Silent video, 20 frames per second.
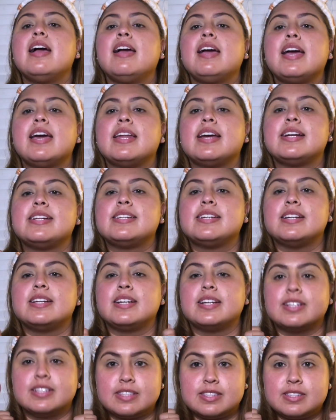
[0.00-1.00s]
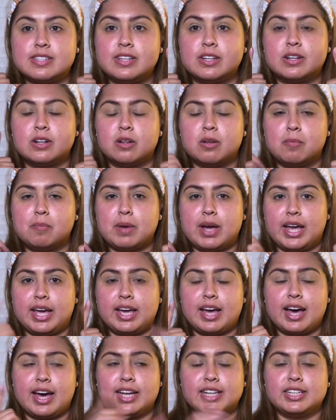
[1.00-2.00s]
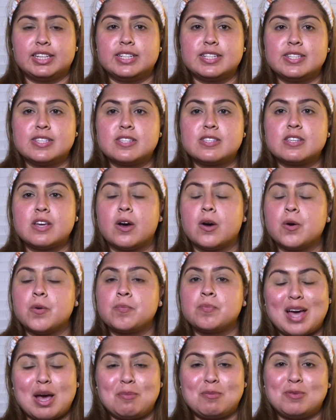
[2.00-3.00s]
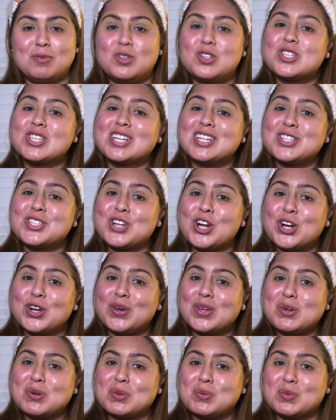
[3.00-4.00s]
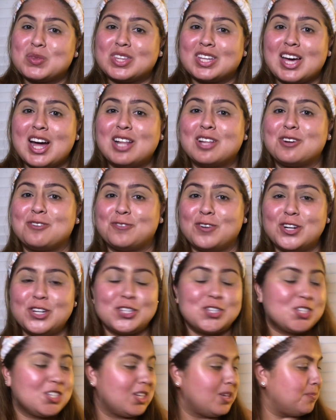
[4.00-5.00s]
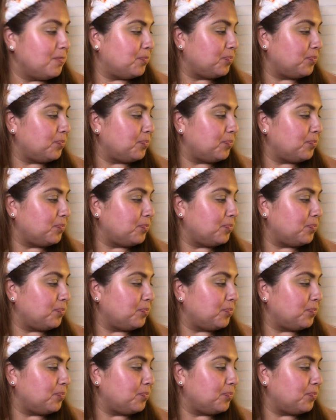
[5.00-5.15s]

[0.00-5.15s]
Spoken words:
and I did conceal my eyelids. So I'm just going to start going in with the color first.